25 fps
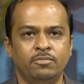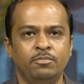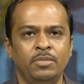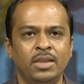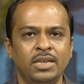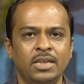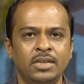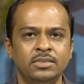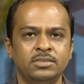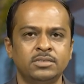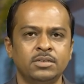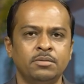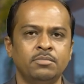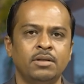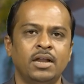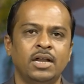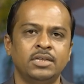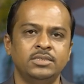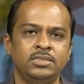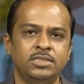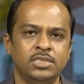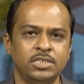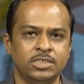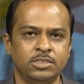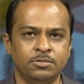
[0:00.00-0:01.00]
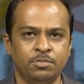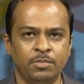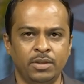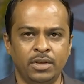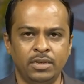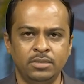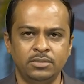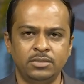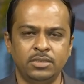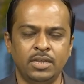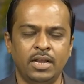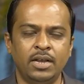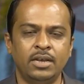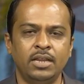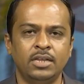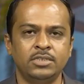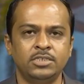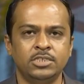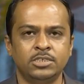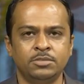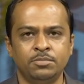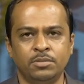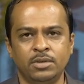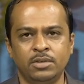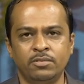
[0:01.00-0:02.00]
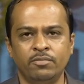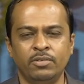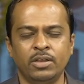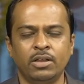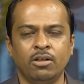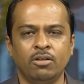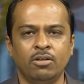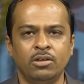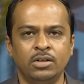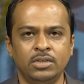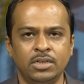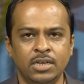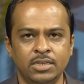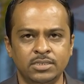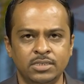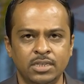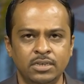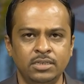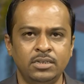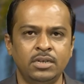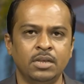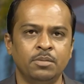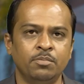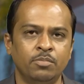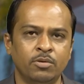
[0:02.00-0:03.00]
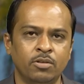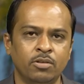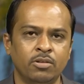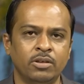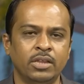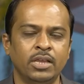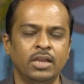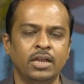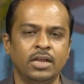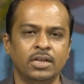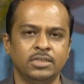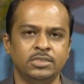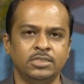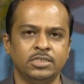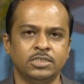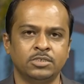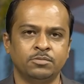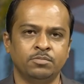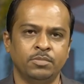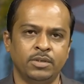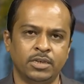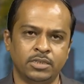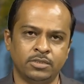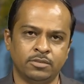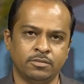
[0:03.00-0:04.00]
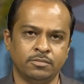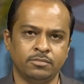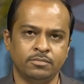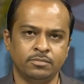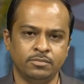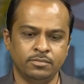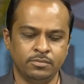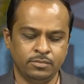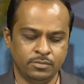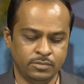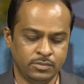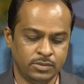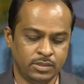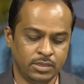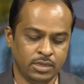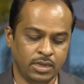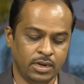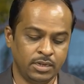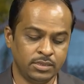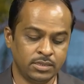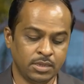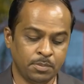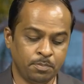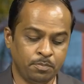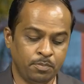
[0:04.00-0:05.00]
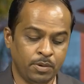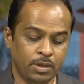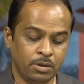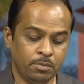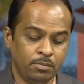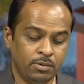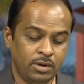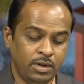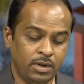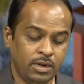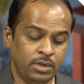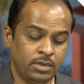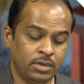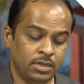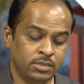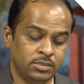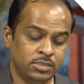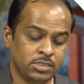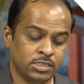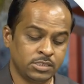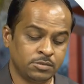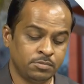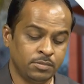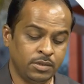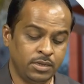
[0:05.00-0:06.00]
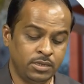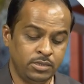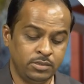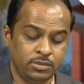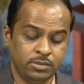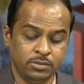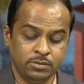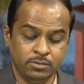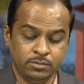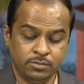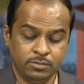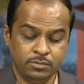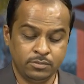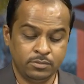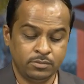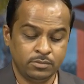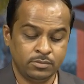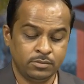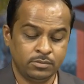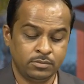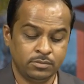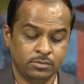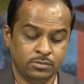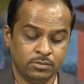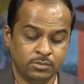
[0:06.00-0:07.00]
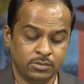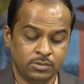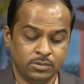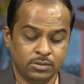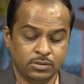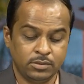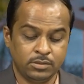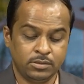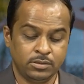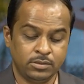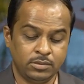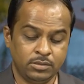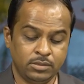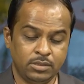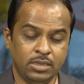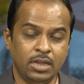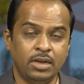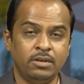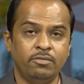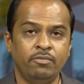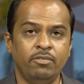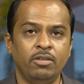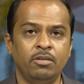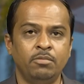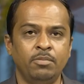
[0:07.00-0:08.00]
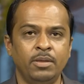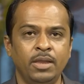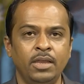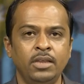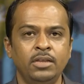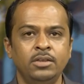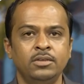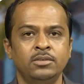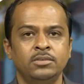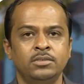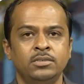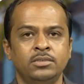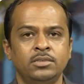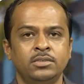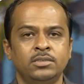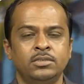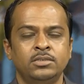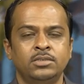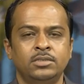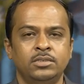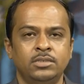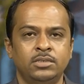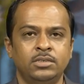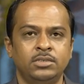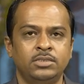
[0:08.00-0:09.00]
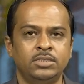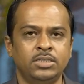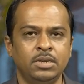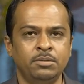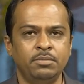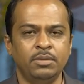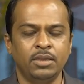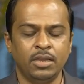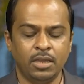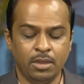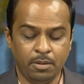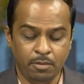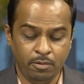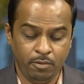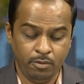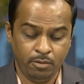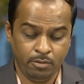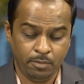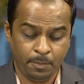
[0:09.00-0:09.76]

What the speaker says: making some adjustment, that adjustment we call it as a temporary adjustment. And the permanent adjustment, that will be disturbing a